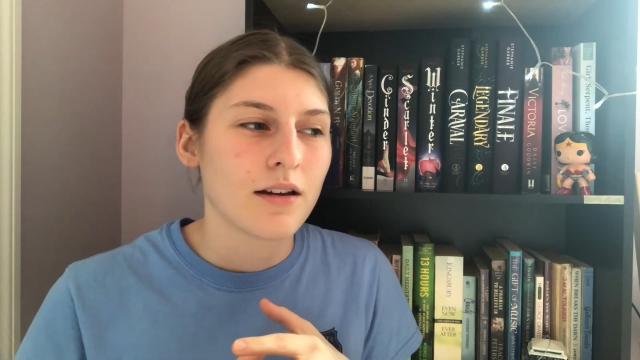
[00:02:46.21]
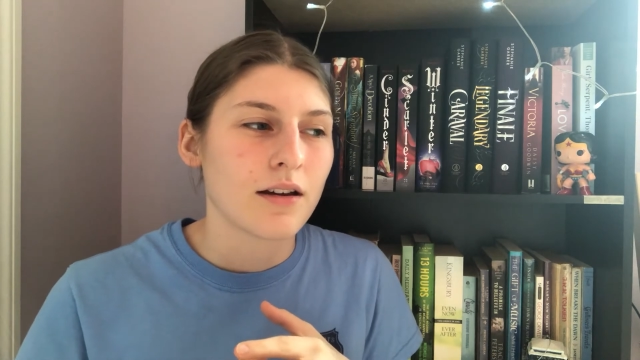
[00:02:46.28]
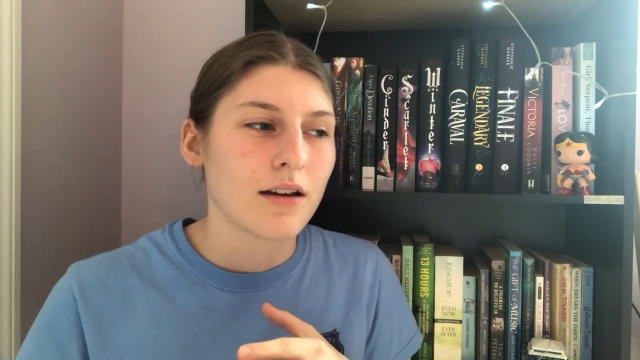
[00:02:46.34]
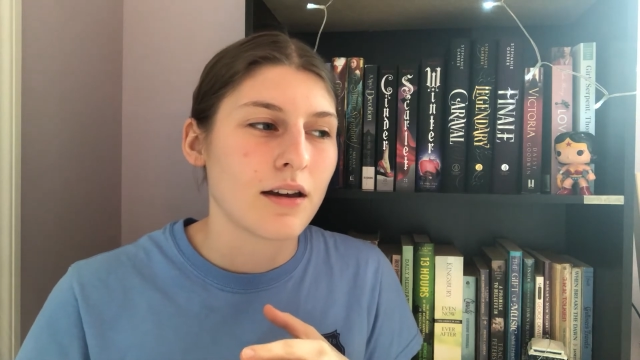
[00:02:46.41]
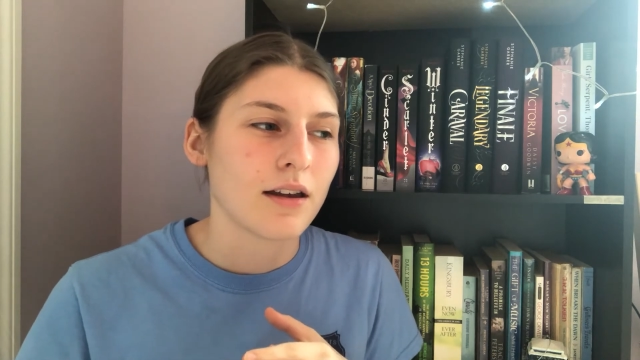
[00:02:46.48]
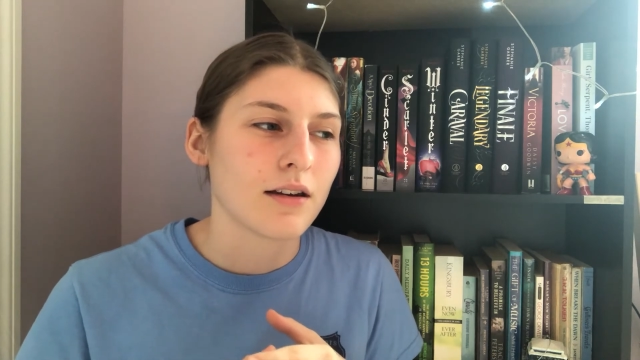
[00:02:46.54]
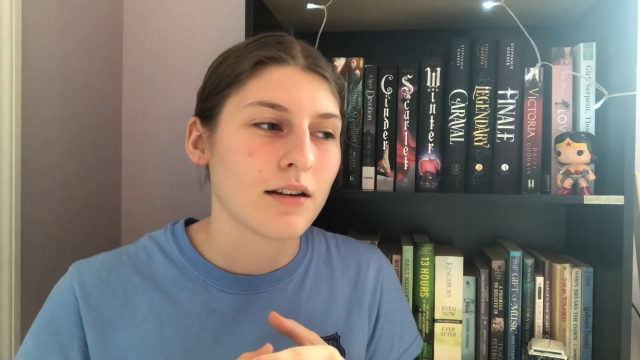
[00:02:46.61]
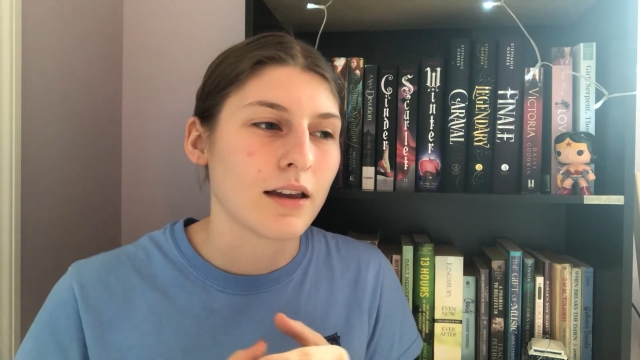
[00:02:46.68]

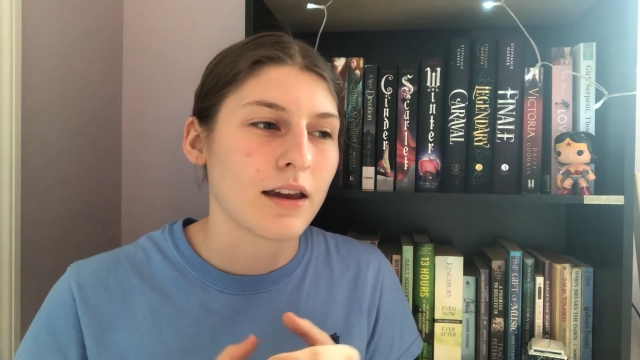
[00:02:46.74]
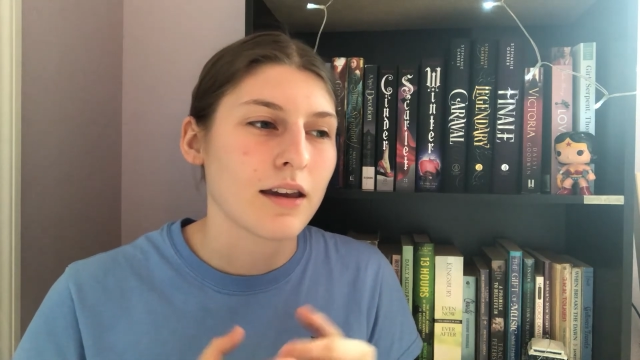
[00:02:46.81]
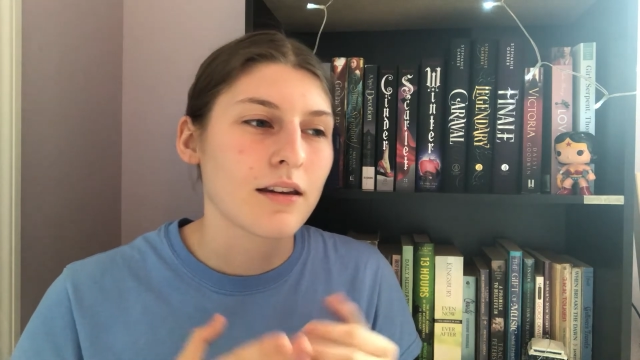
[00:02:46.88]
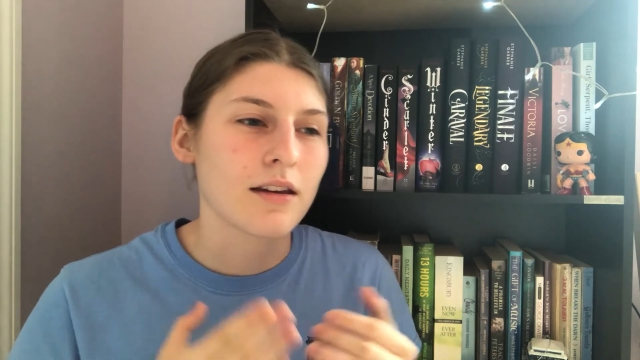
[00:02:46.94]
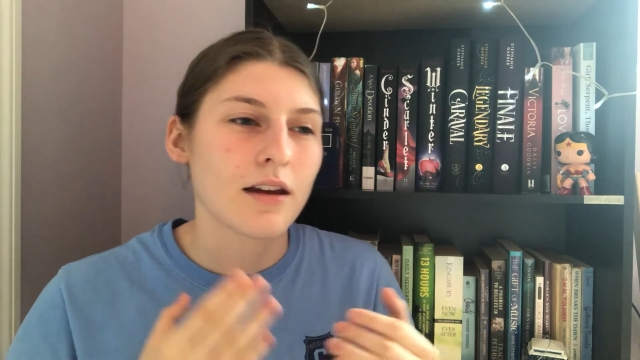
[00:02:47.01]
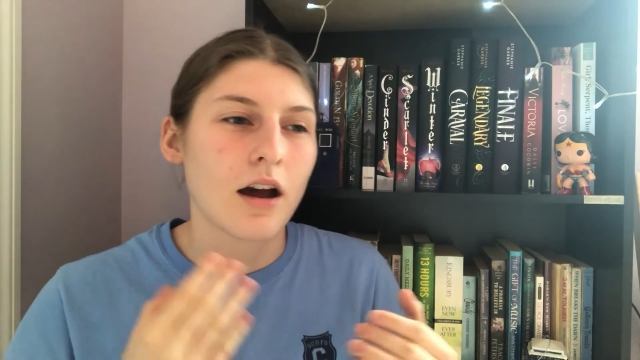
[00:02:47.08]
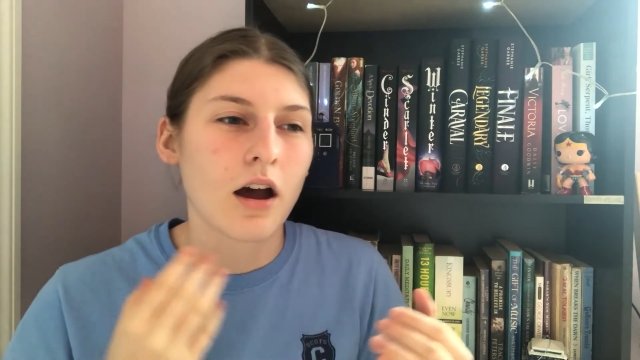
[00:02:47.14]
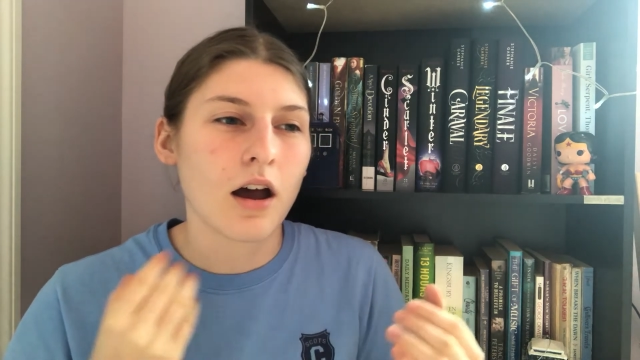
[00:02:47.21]
And, like,
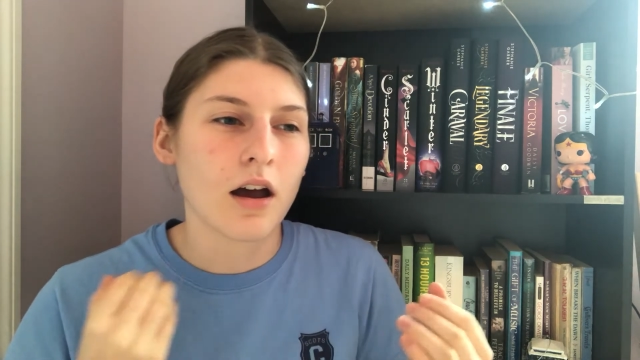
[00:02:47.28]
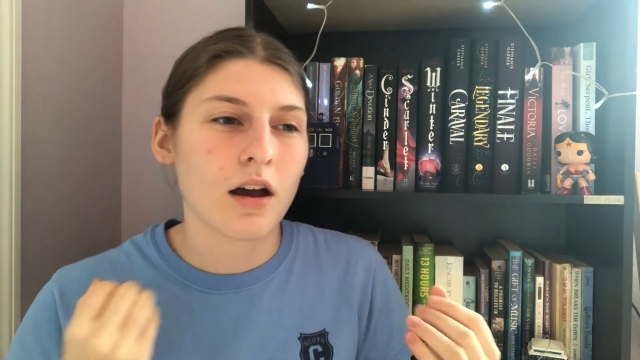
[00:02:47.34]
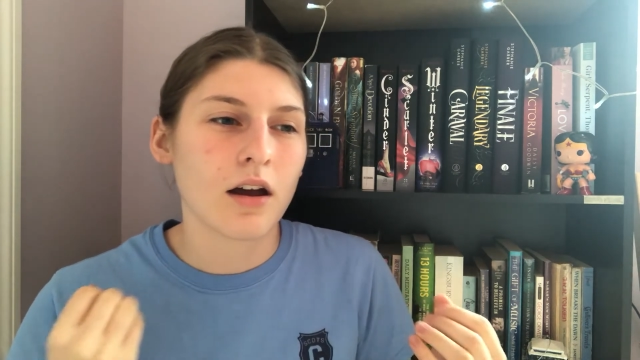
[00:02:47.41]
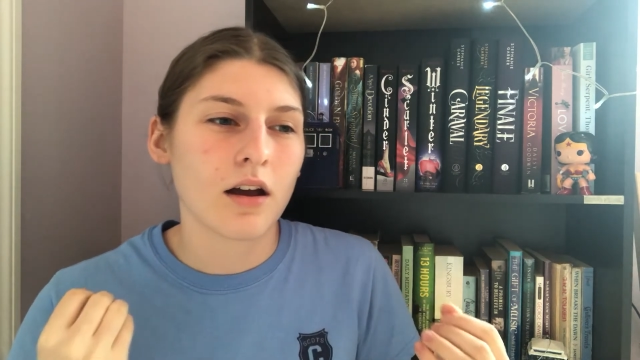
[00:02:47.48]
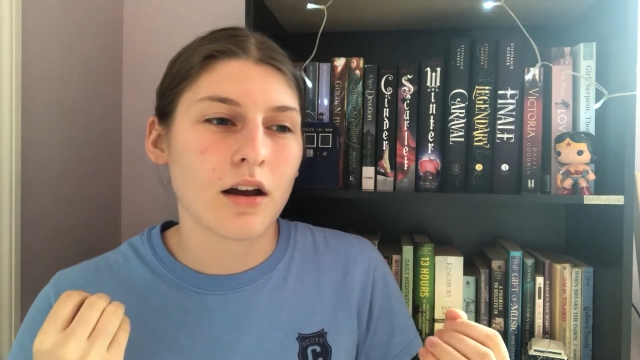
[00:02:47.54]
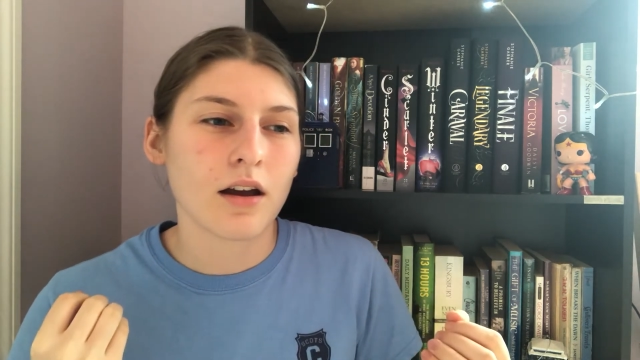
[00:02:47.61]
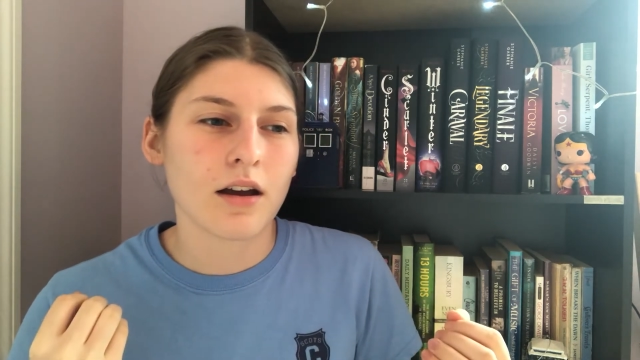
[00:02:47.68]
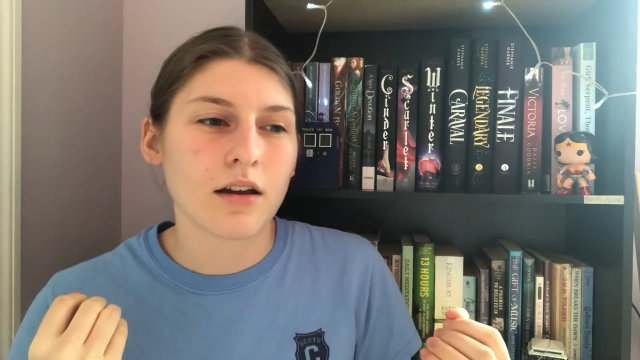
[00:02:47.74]

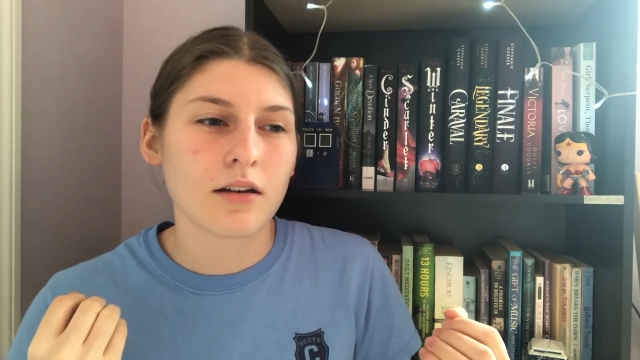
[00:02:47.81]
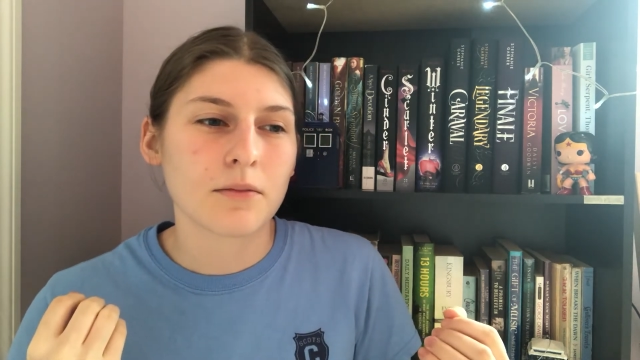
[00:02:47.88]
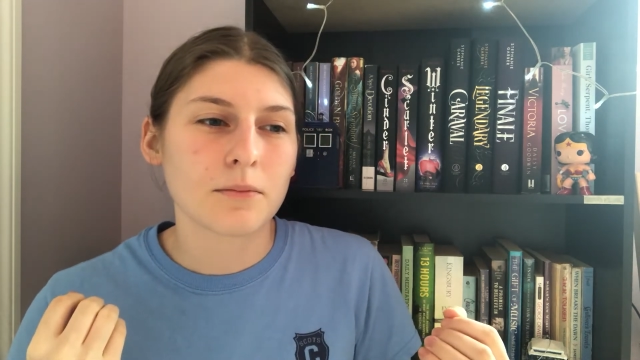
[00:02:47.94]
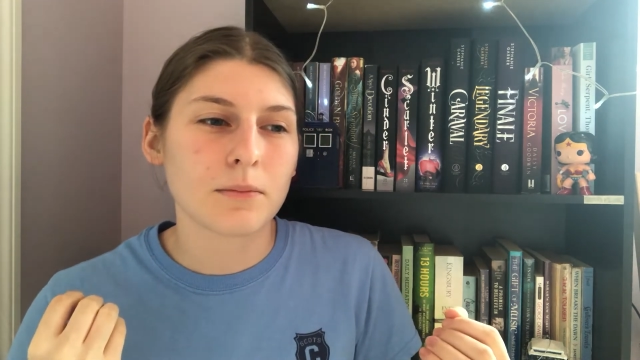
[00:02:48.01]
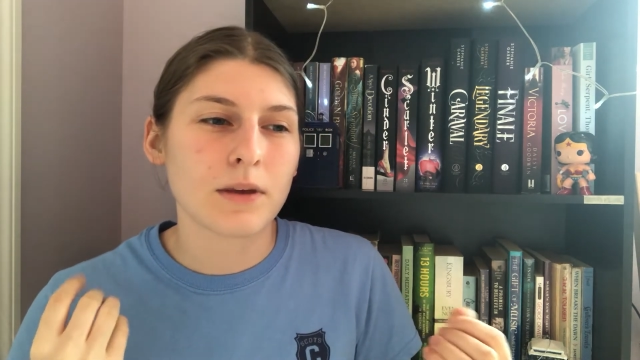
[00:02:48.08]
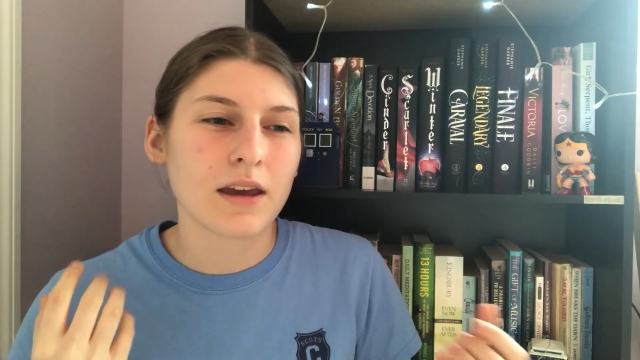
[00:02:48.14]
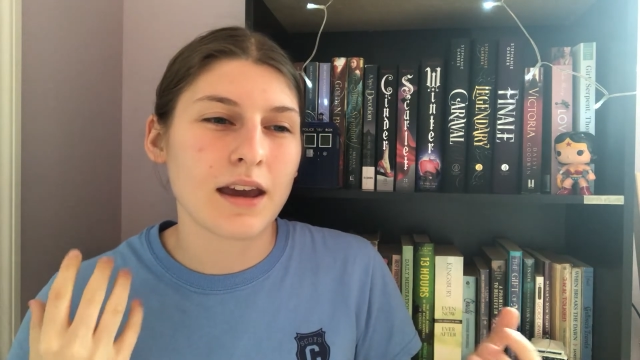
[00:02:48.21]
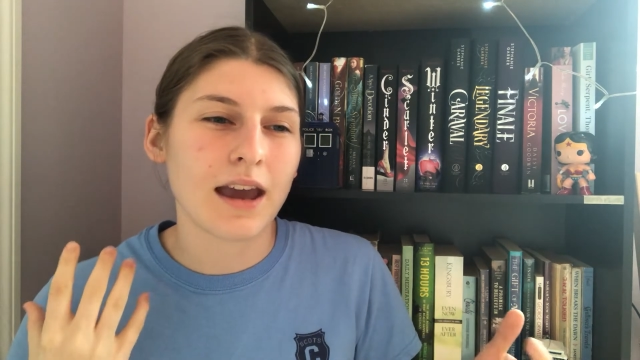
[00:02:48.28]

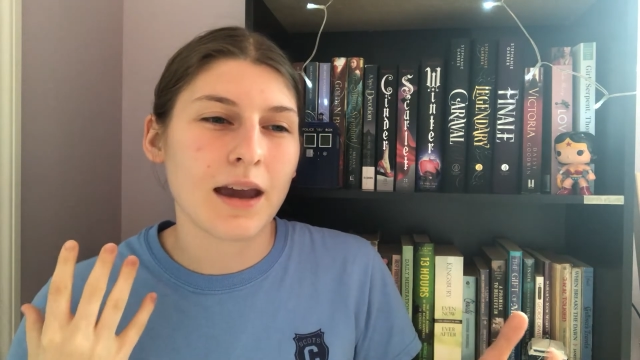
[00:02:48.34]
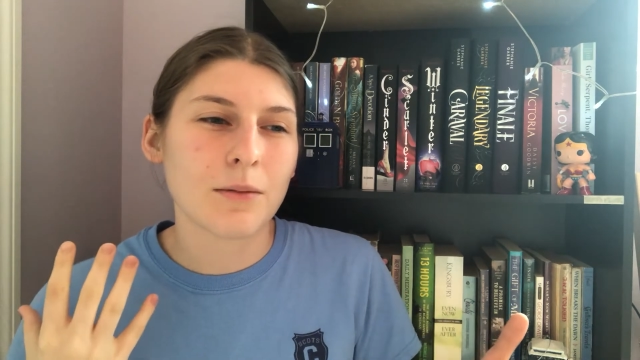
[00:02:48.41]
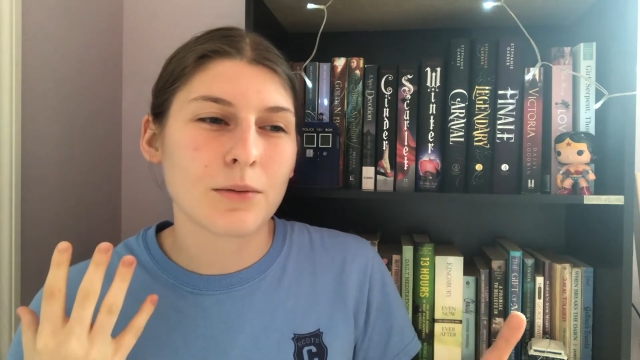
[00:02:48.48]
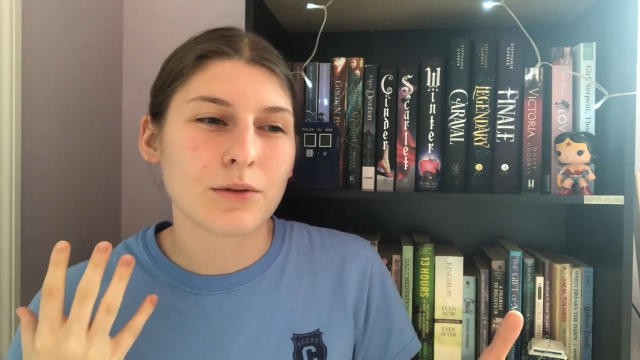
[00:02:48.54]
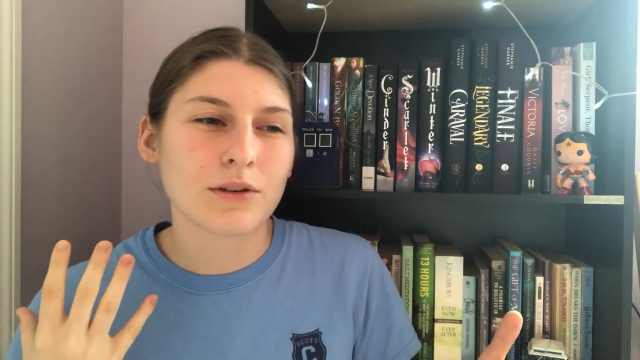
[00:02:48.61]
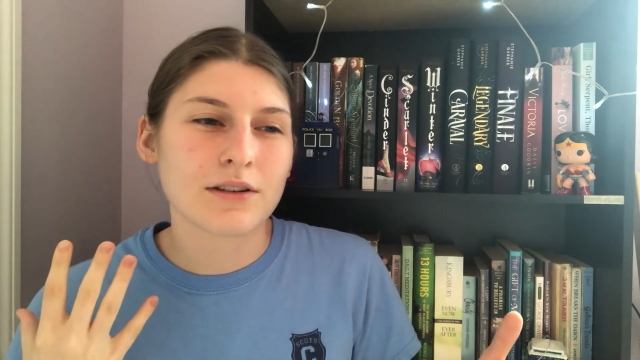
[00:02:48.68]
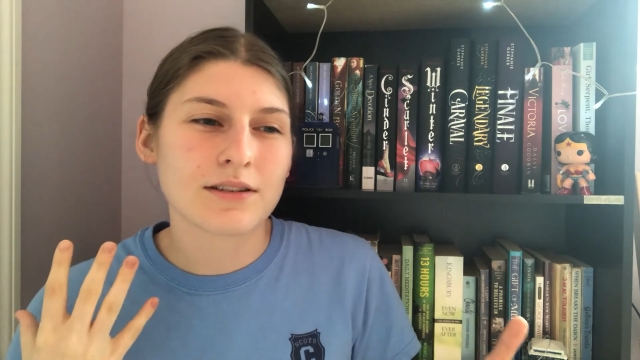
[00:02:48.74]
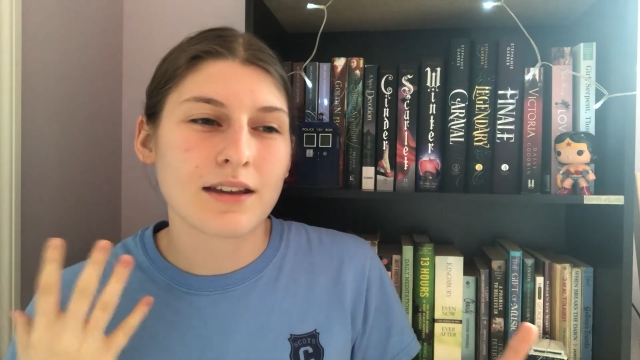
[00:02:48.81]
being
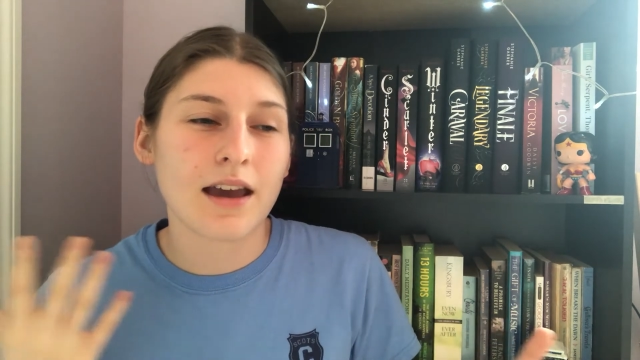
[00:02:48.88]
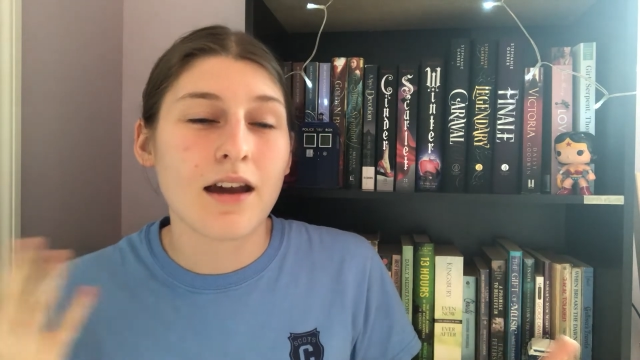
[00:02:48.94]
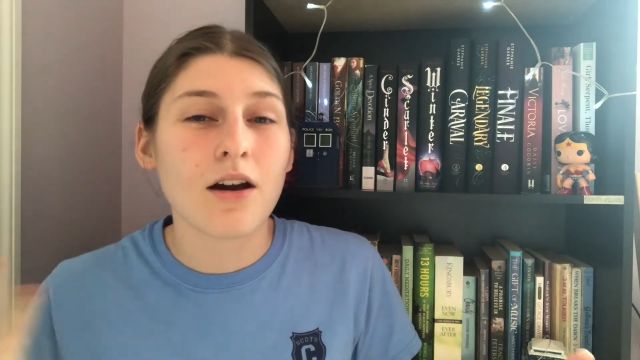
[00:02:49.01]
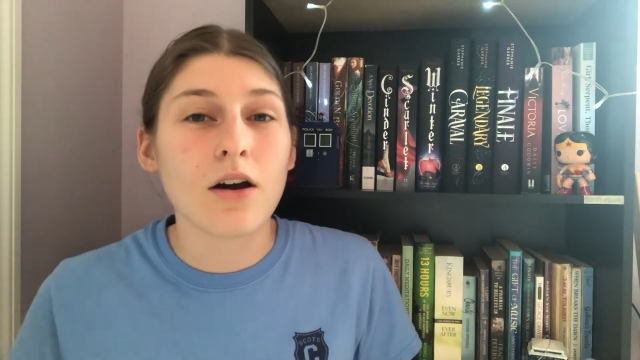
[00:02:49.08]
able to say,